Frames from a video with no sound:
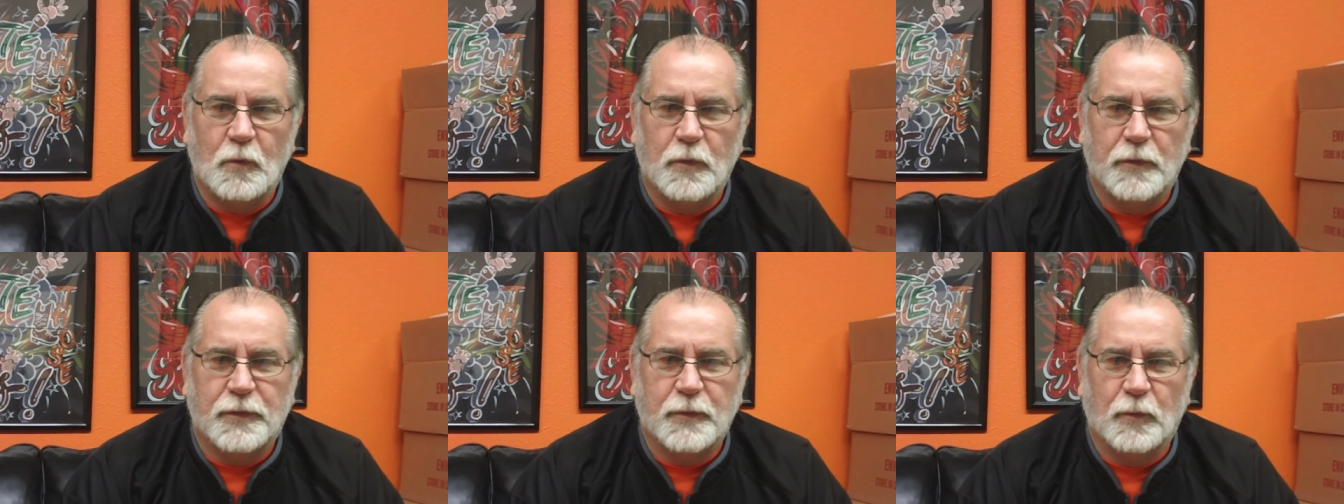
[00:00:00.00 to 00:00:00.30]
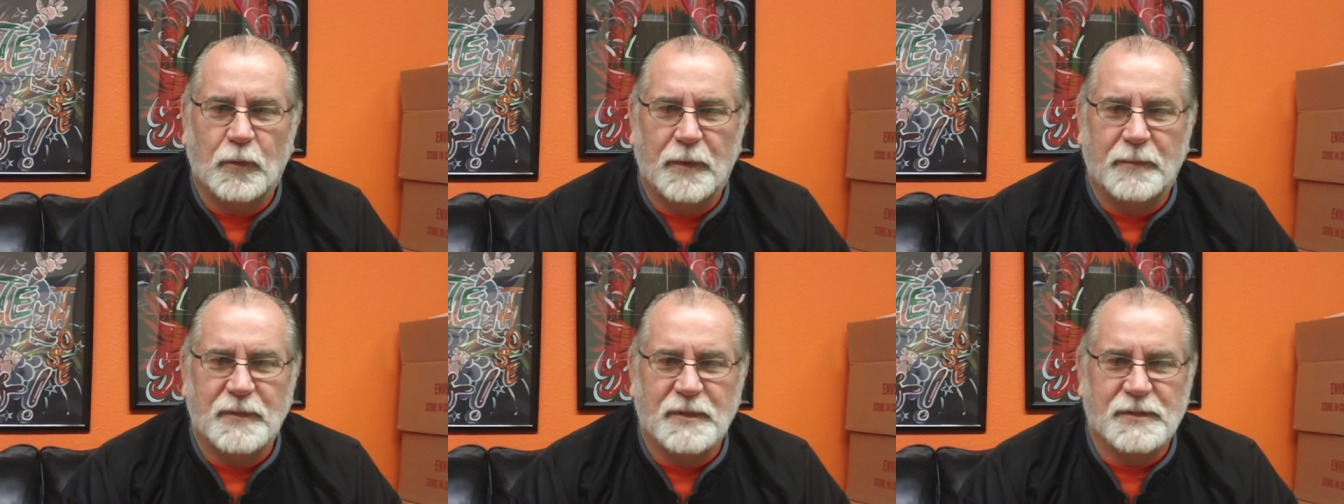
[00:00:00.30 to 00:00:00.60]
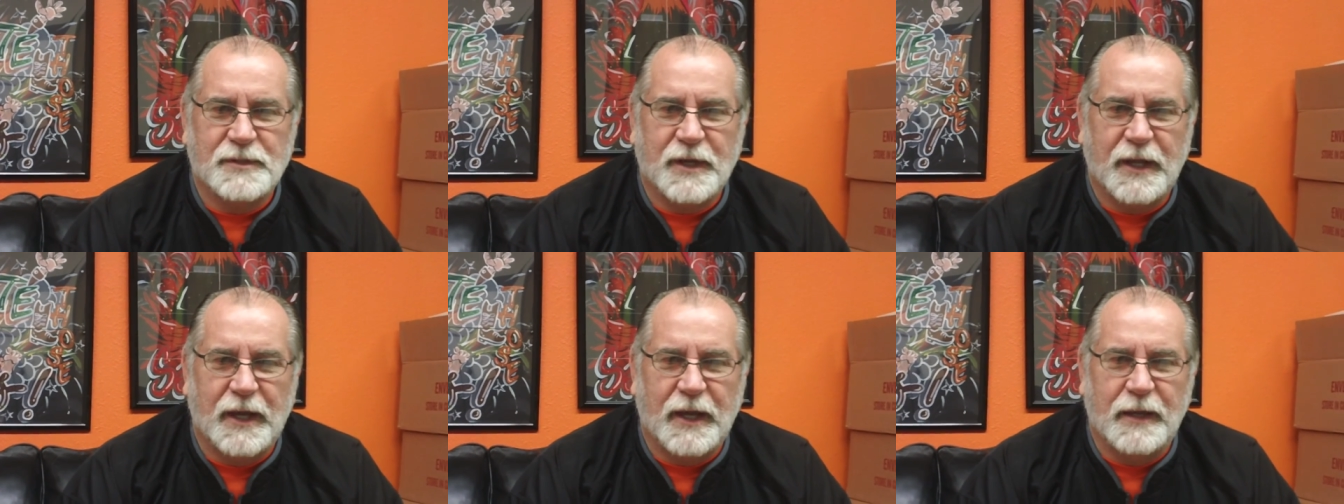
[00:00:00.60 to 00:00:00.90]
with the
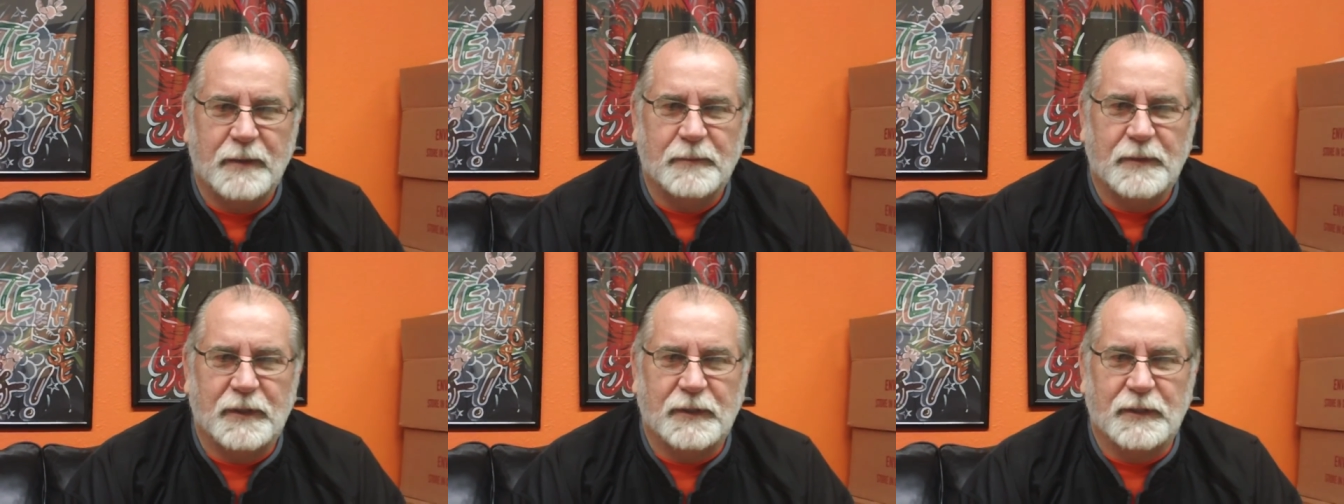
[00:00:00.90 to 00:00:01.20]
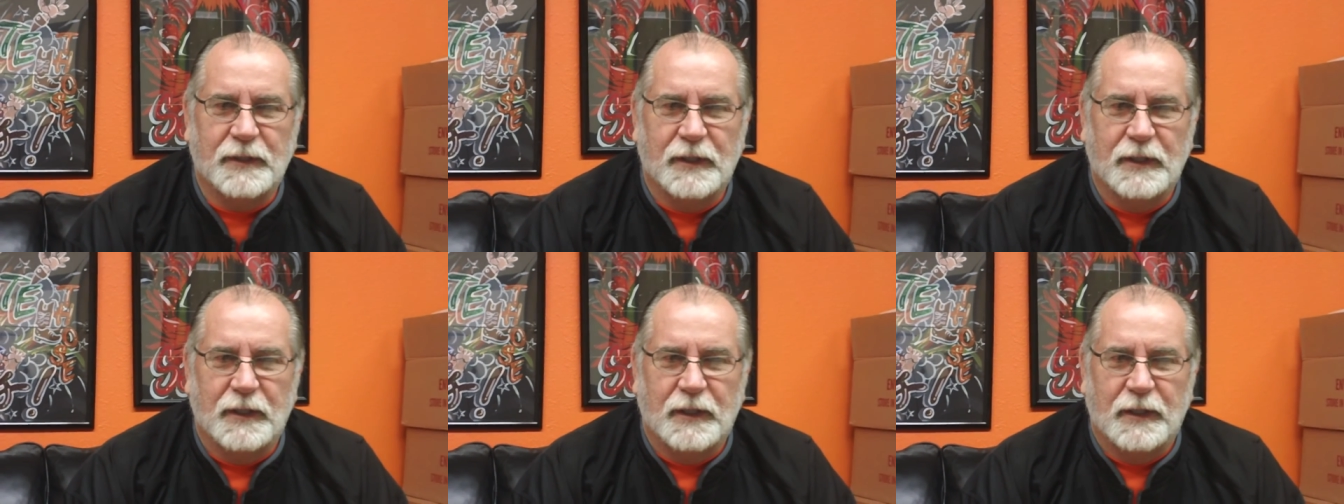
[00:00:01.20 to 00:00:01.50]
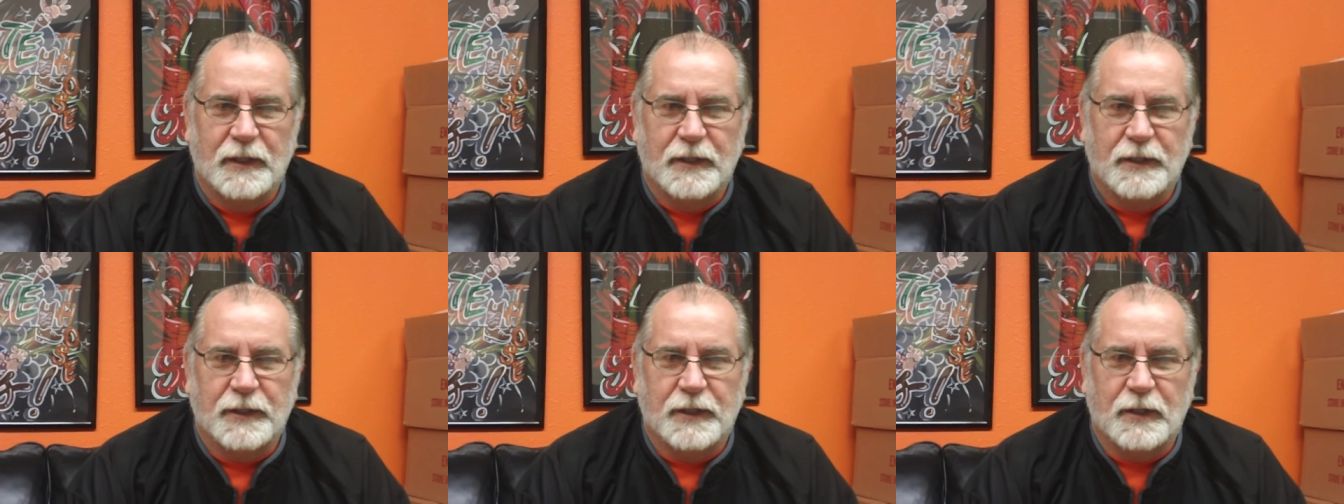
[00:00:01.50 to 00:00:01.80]
women's game. And,
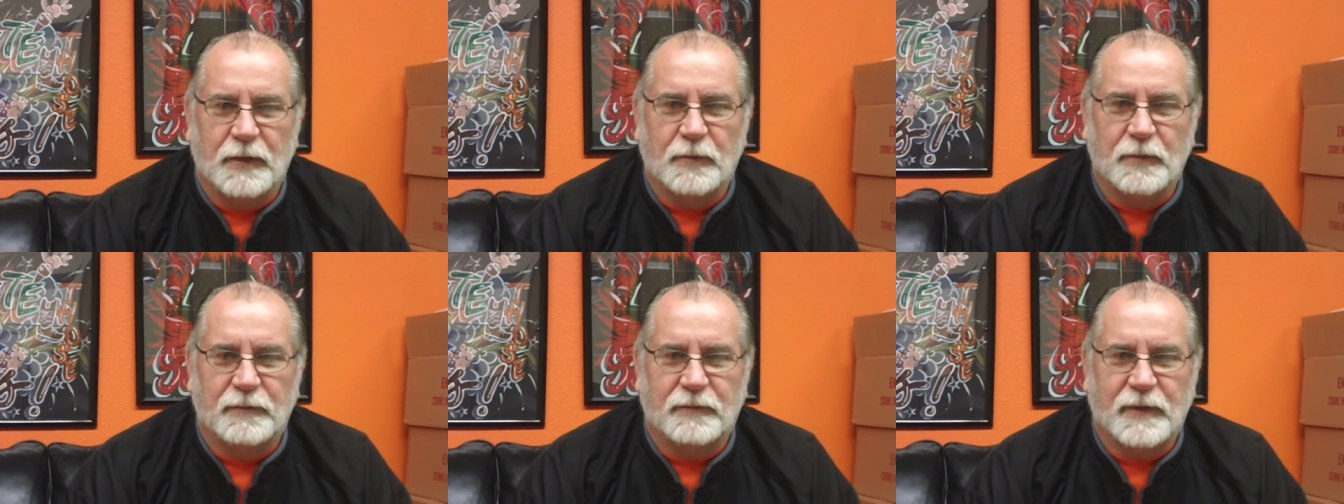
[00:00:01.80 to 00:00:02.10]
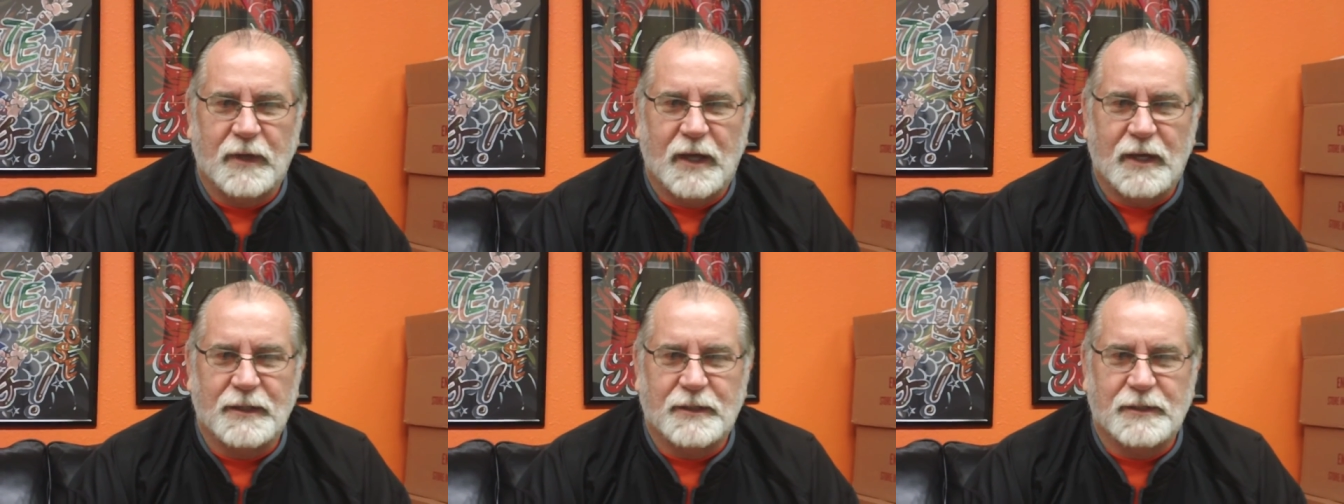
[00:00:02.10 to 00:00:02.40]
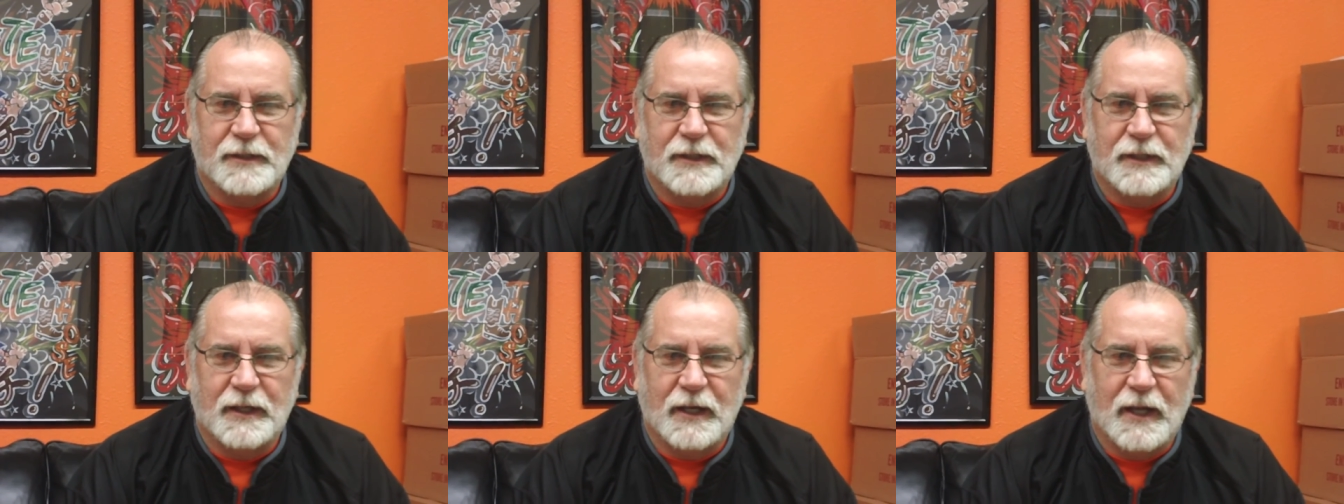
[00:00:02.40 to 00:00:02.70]
you know, we've
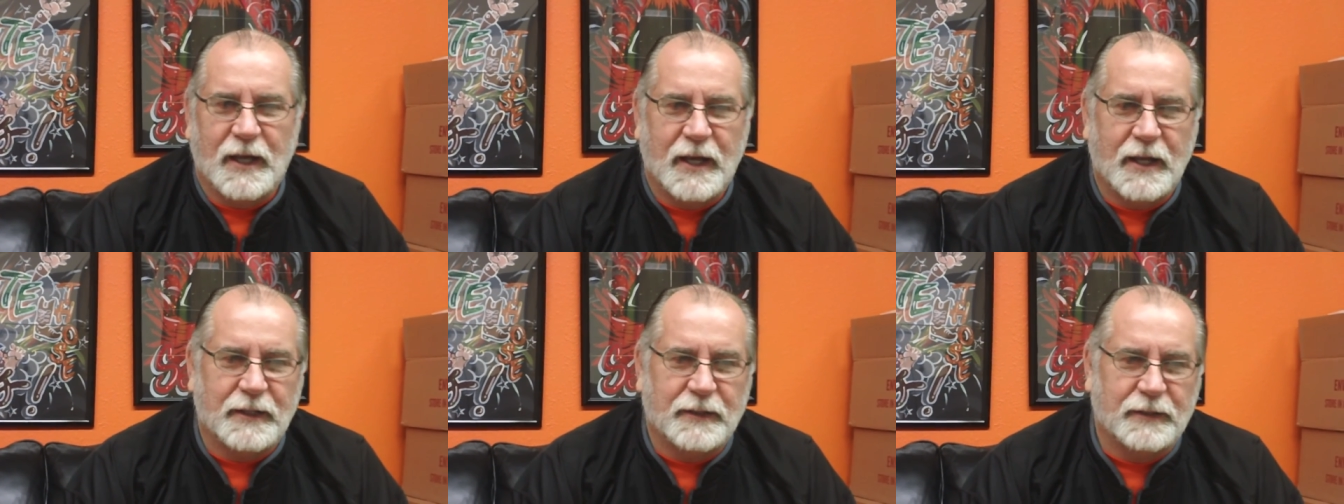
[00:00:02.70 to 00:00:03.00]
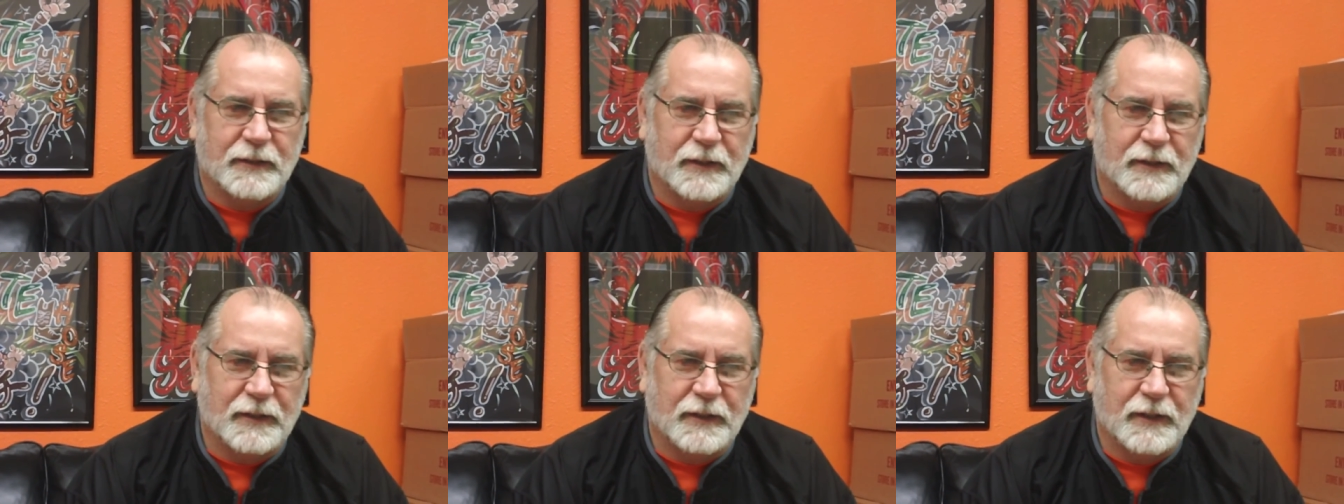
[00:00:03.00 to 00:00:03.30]
got to enlighten